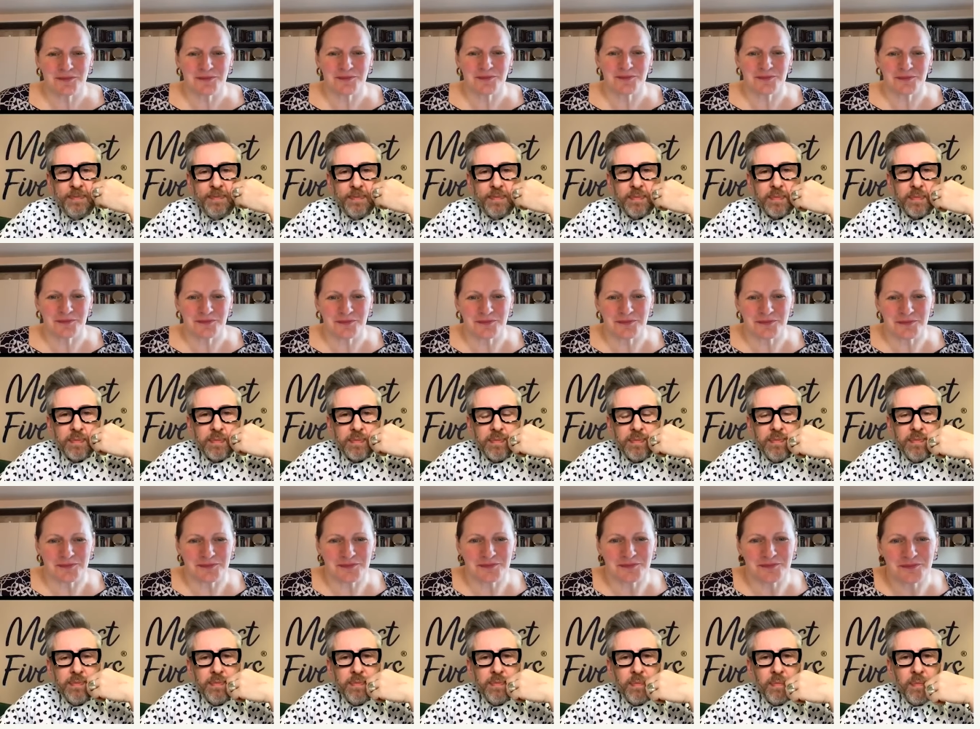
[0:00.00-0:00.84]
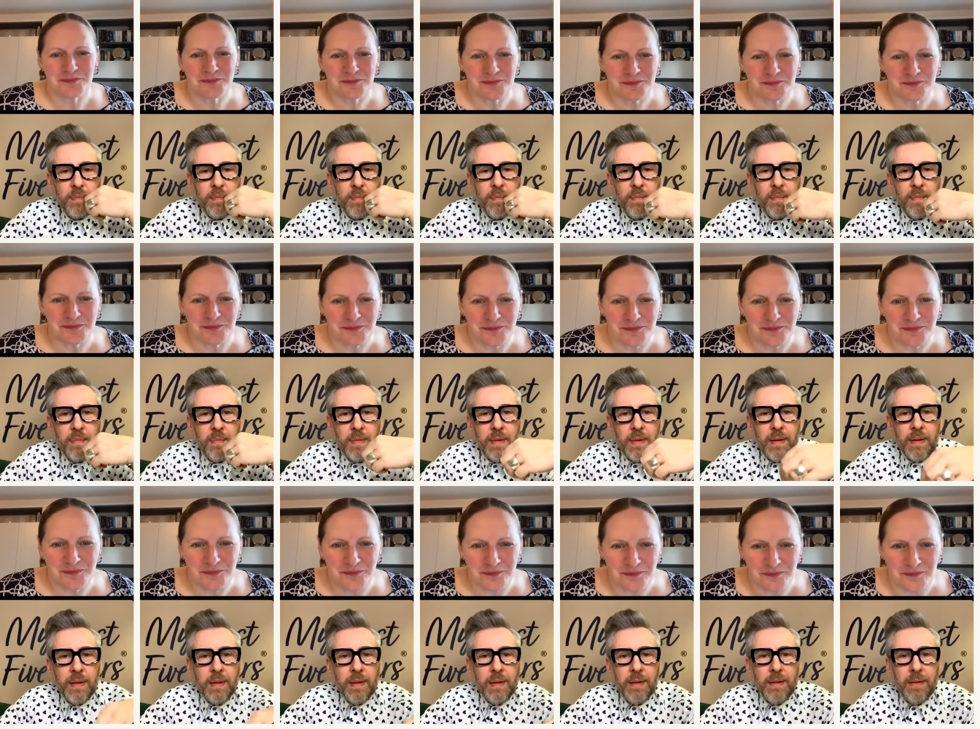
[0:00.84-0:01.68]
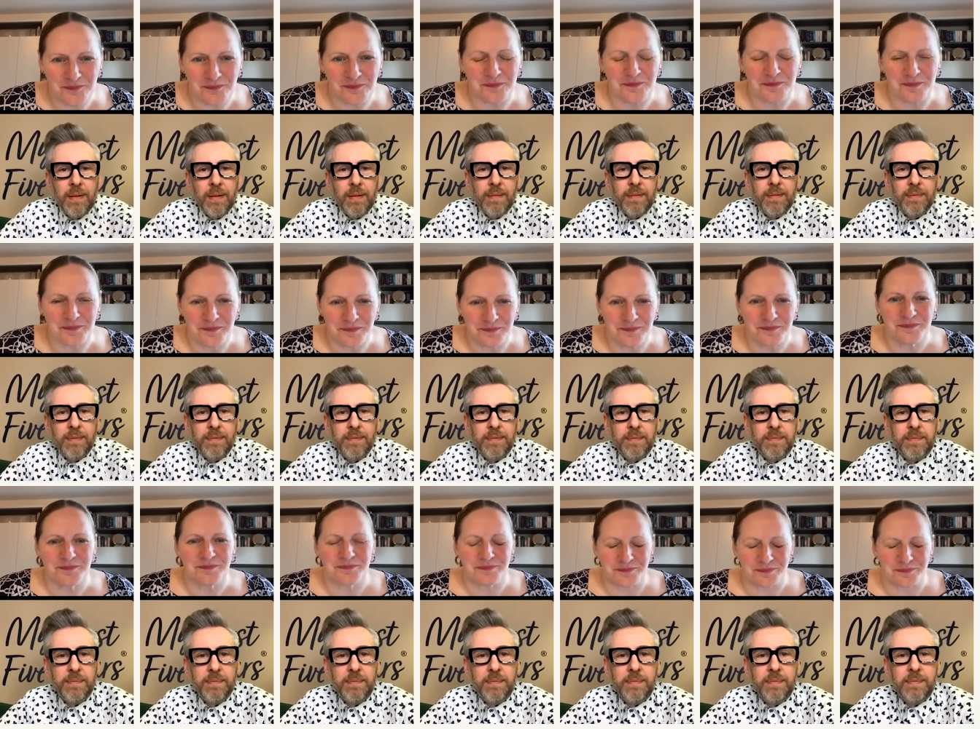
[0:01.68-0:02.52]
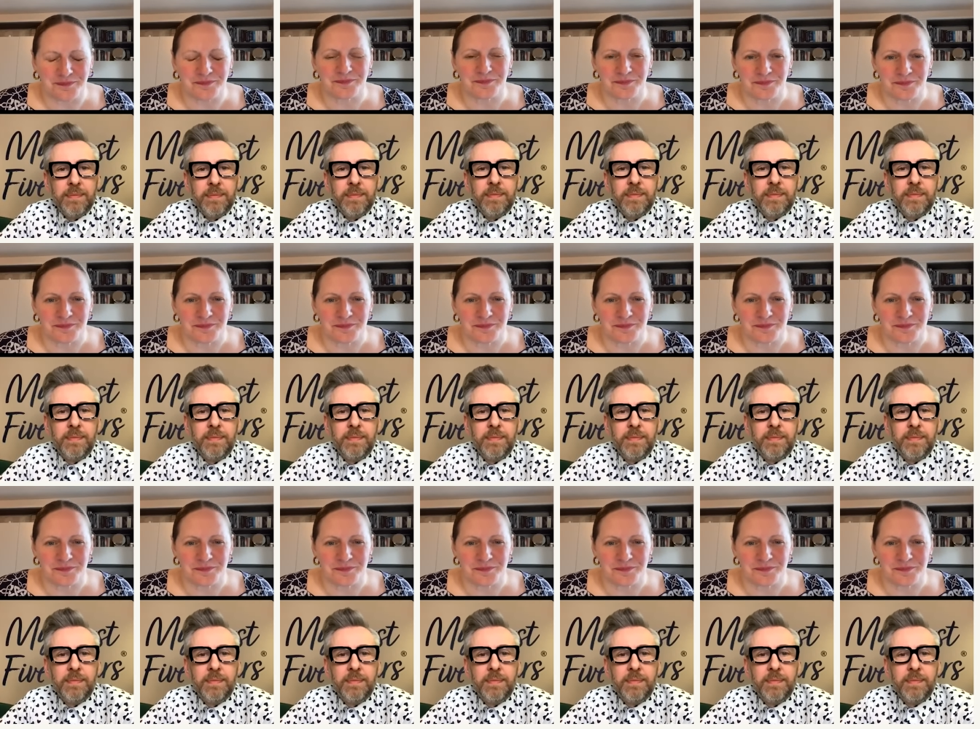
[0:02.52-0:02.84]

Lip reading: [no speech]